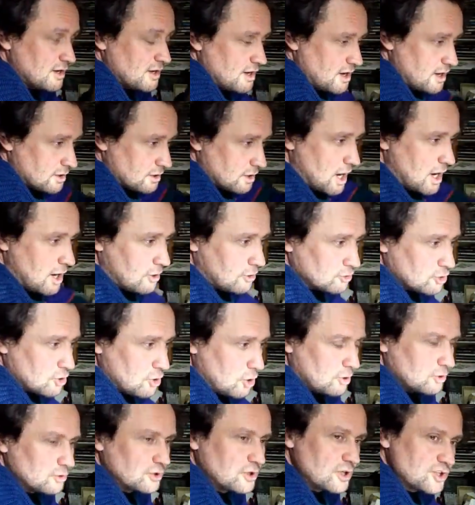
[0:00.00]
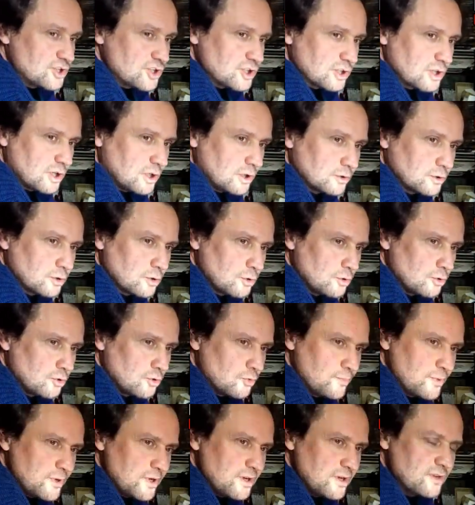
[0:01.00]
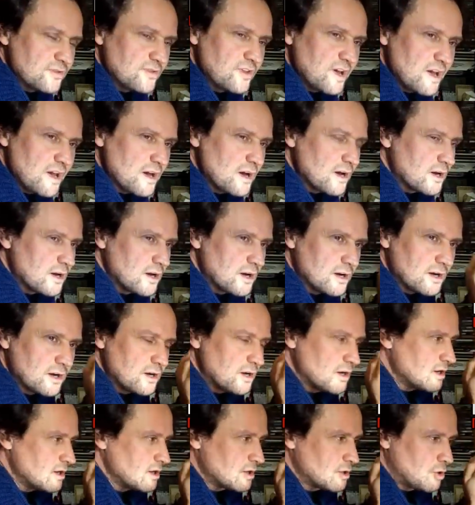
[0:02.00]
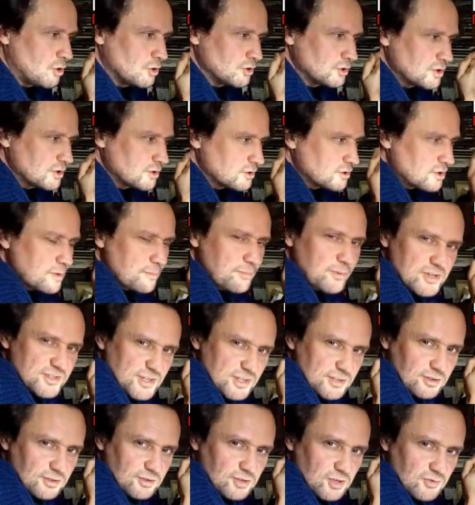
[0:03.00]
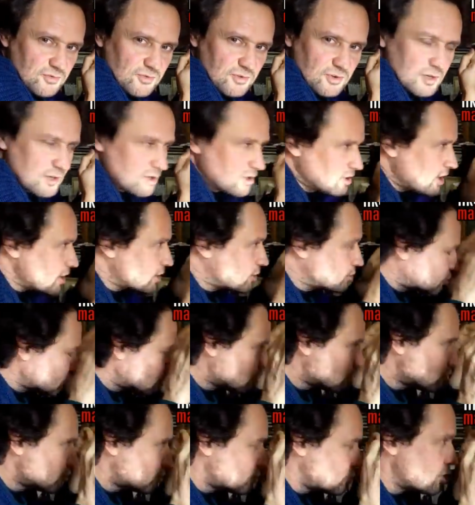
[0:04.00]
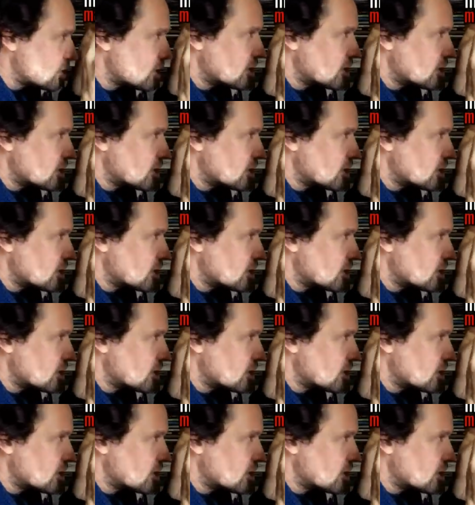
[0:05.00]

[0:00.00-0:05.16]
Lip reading: allowed Go Digital to be their content representative, like to